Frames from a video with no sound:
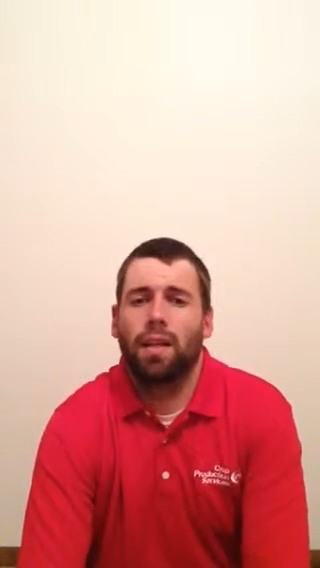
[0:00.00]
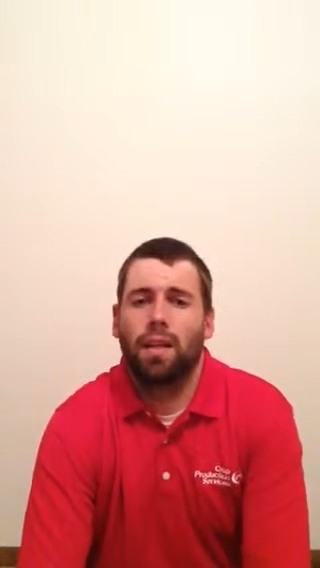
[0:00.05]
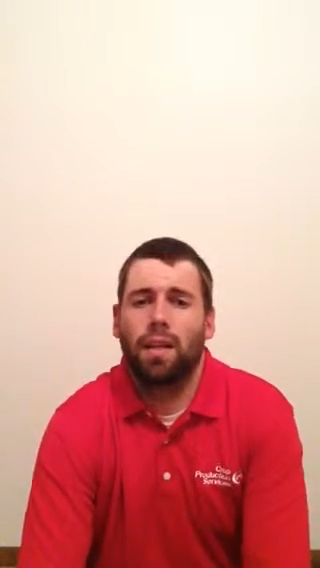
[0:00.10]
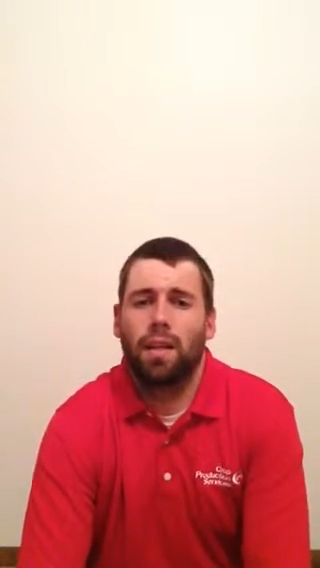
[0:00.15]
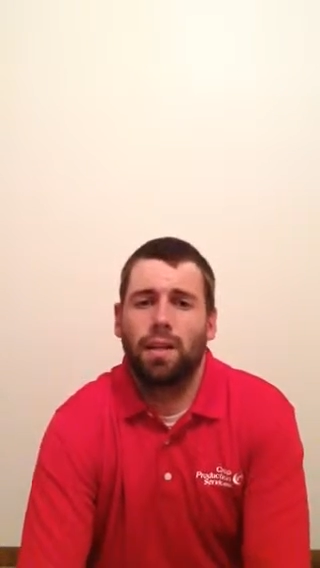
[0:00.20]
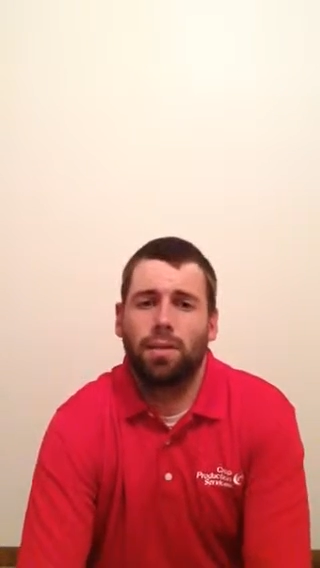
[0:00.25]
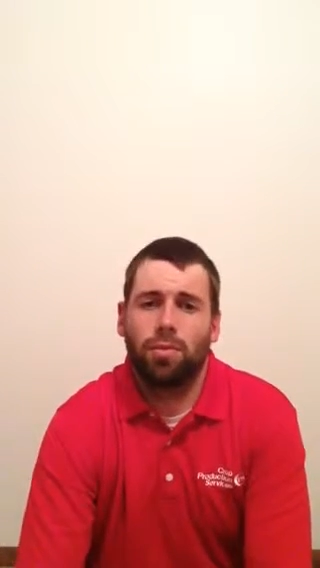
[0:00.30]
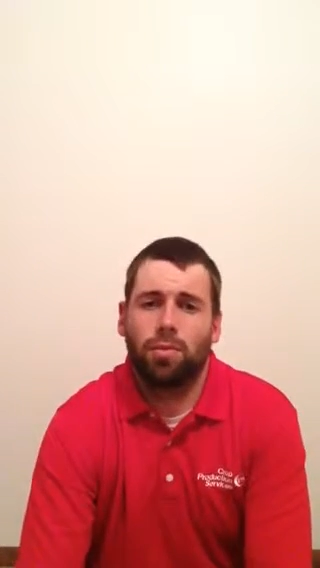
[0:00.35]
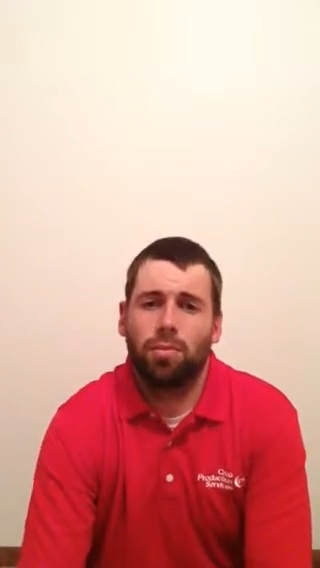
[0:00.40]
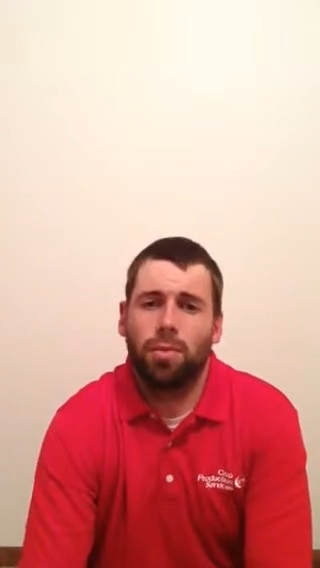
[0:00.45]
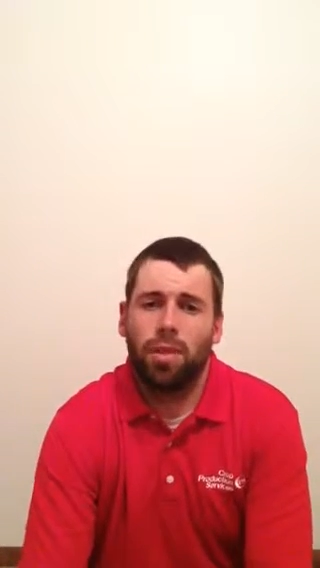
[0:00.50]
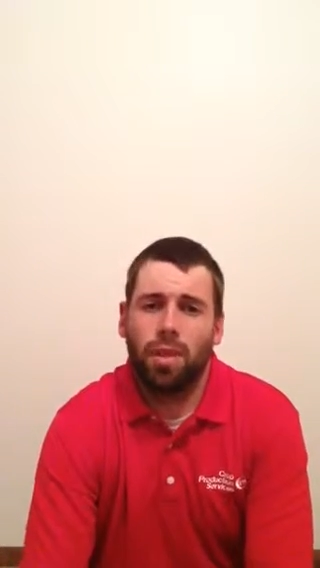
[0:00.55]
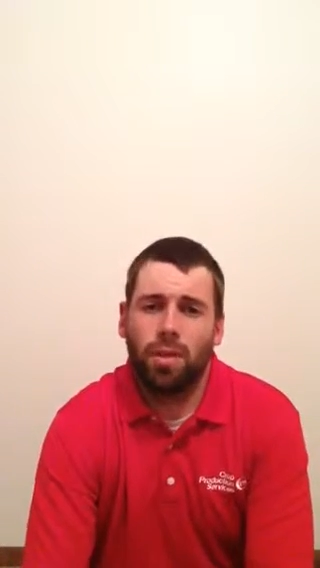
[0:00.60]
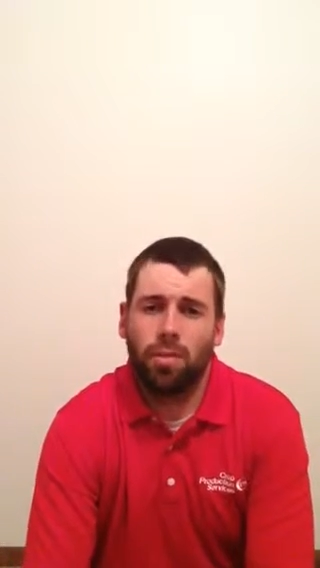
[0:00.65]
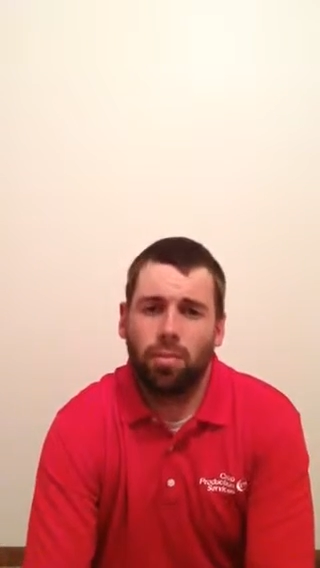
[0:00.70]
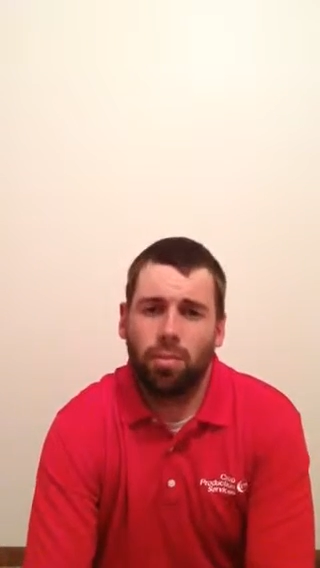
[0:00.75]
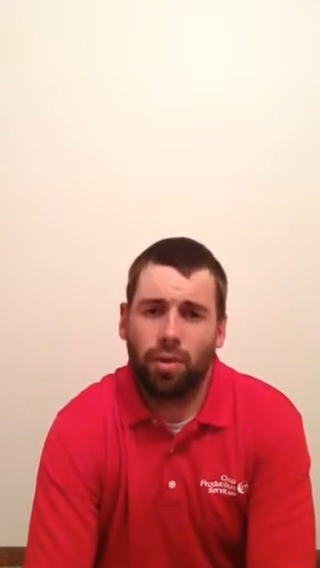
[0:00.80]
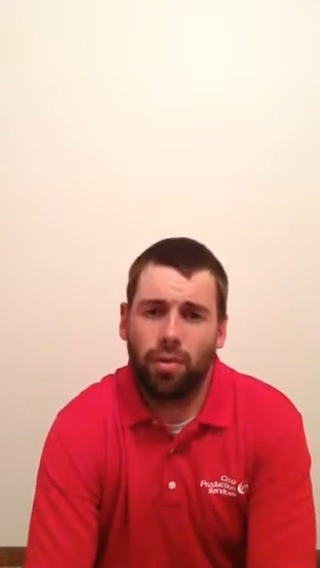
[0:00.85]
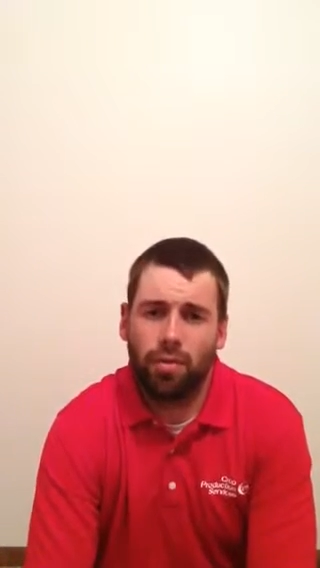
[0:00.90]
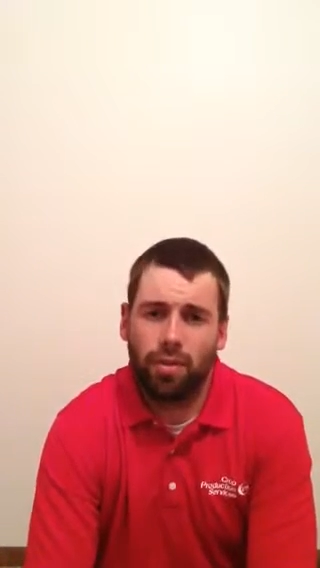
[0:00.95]
this would be the
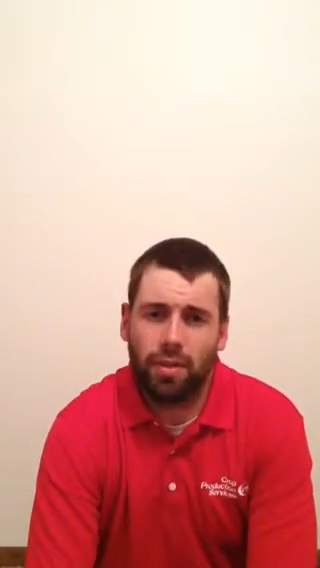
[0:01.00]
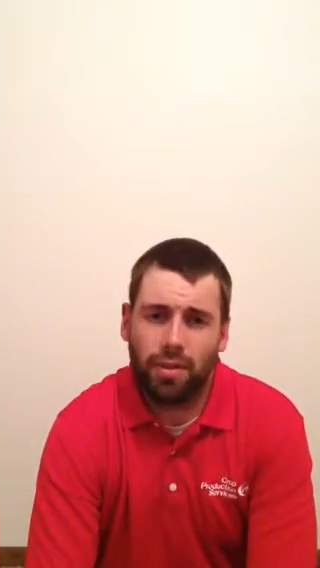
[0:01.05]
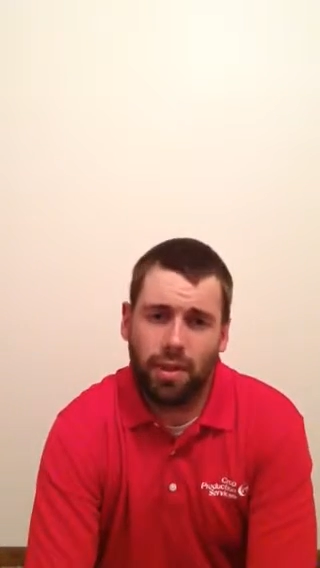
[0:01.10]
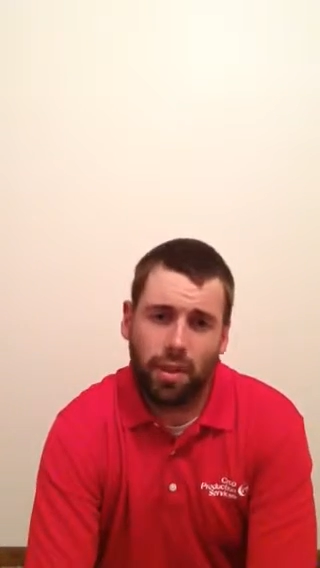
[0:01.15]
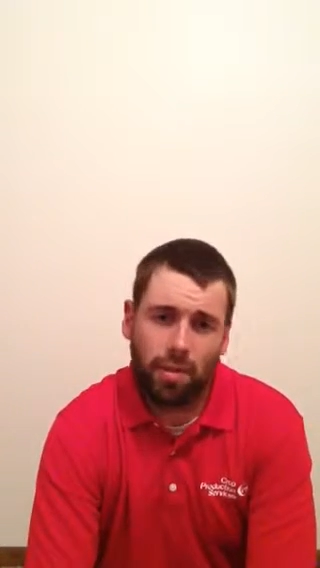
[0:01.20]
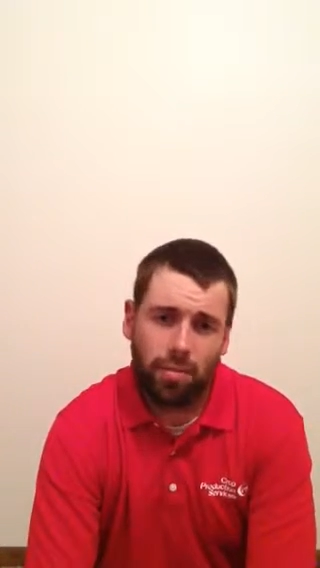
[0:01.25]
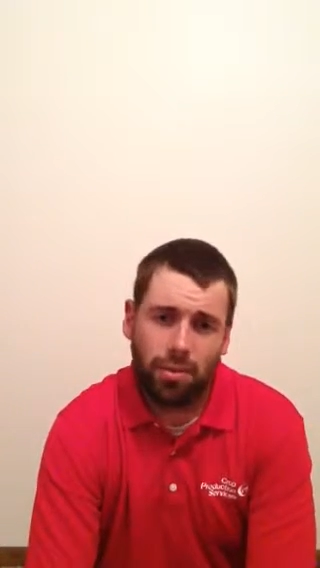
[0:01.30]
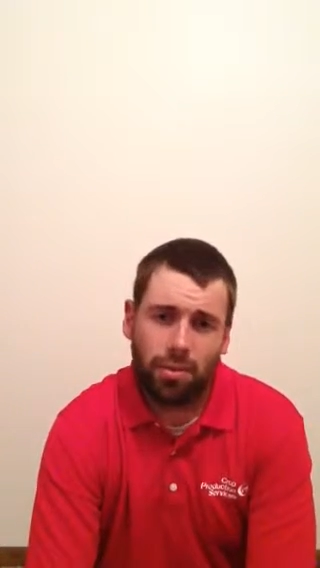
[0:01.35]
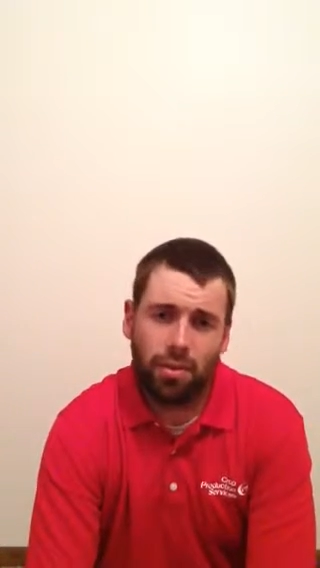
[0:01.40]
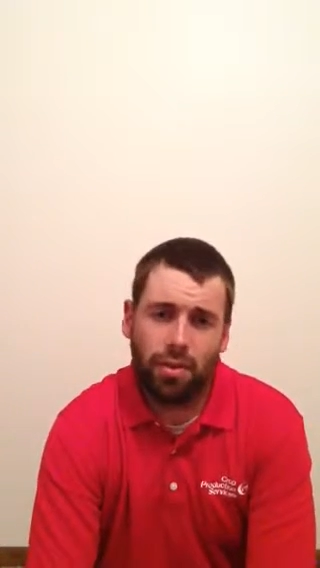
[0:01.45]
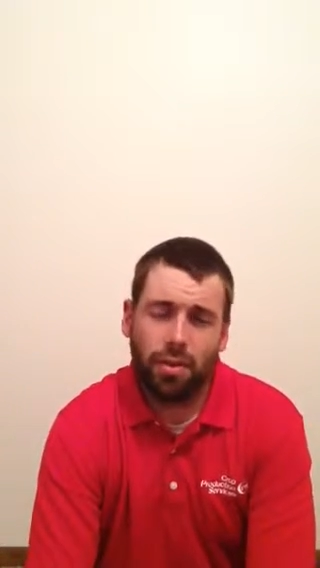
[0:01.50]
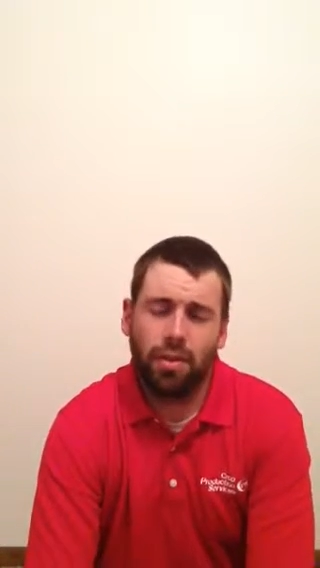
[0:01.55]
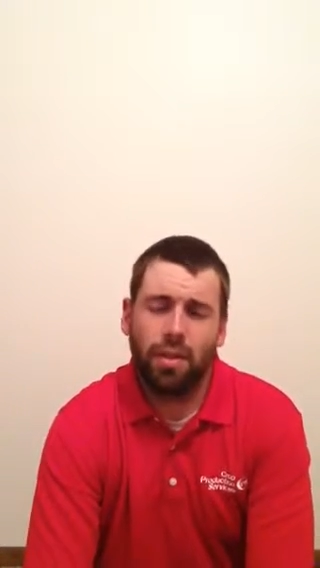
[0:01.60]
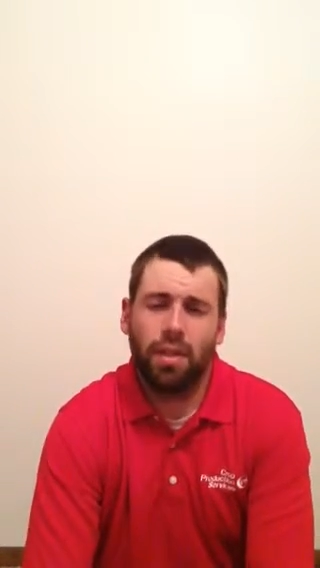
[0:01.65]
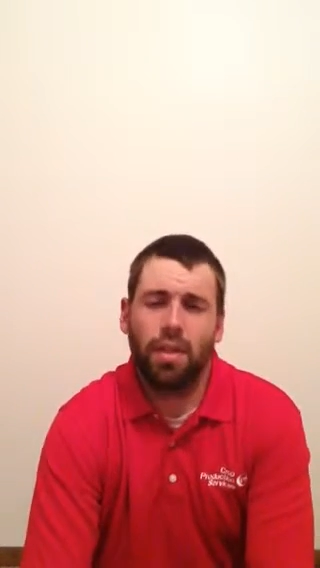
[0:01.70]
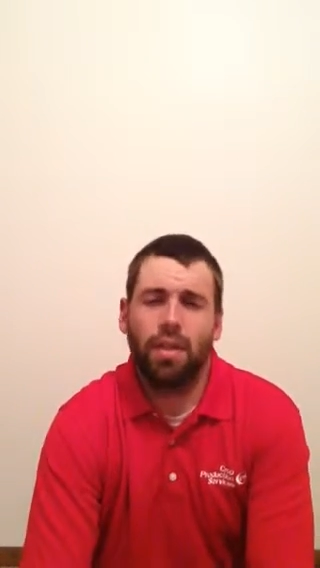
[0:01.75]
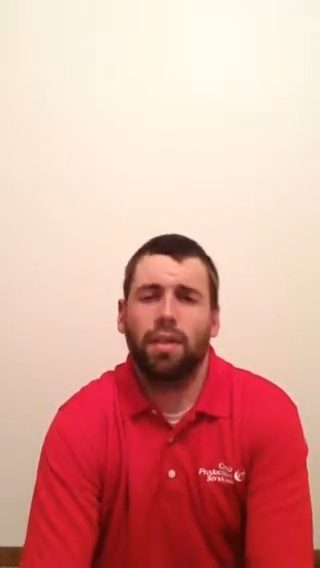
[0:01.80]
perfect opportunity